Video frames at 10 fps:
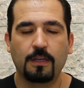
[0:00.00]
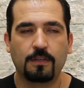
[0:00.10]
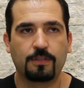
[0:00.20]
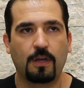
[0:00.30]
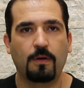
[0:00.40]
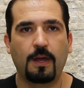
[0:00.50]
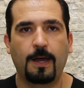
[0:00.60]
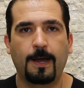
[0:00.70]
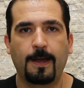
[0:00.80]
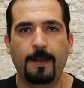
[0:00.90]
So
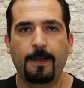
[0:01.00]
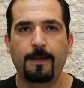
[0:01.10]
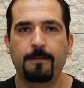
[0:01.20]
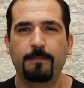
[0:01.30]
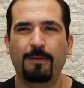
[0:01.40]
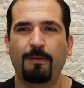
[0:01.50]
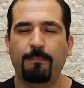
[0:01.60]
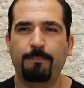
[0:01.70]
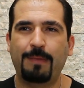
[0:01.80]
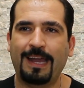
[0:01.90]

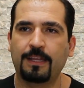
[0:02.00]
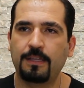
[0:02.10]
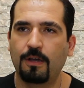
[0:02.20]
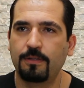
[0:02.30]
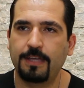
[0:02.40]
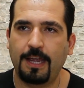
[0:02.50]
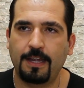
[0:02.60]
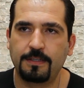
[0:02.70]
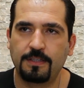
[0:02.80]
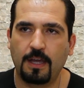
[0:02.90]
back in the old
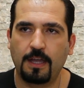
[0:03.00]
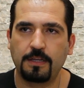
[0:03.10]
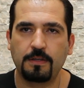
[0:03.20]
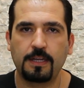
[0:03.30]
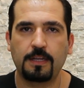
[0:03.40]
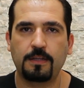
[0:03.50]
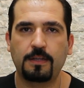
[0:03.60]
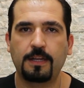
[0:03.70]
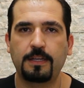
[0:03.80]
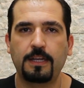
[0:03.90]
days, you
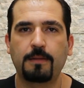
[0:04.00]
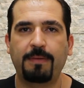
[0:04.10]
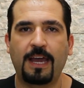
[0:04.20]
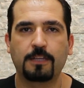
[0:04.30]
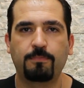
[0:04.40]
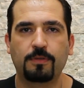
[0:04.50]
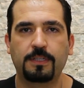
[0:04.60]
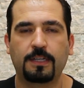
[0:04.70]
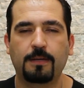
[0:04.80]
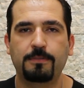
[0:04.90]
didn't need a
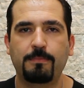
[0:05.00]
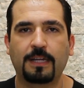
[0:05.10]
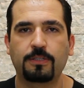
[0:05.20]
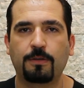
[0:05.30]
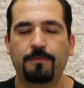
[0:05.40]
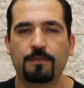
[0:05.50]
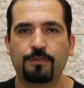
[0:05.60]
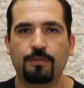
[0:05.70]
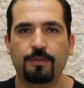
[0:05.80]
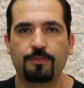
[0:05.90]
passport to come to Mexico for
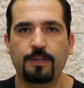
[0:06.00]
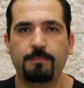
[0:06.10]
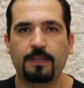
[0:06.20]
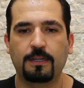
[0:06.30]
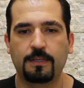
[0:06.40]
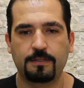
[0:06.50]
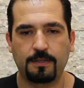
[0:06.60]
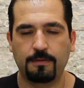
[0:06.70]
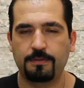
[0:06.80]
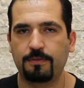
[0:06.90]
surgery because
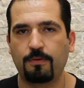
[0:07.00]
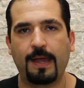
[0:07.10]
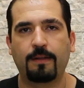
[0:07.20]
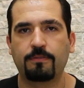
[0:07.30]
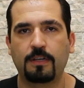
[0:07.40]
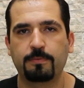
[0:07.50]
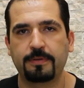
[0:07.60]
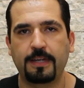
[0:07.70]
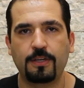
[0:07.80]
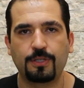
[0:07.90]
it was ground
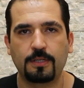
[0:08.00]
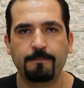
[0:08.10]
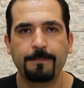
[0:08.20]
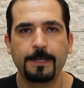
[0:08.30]
transportation.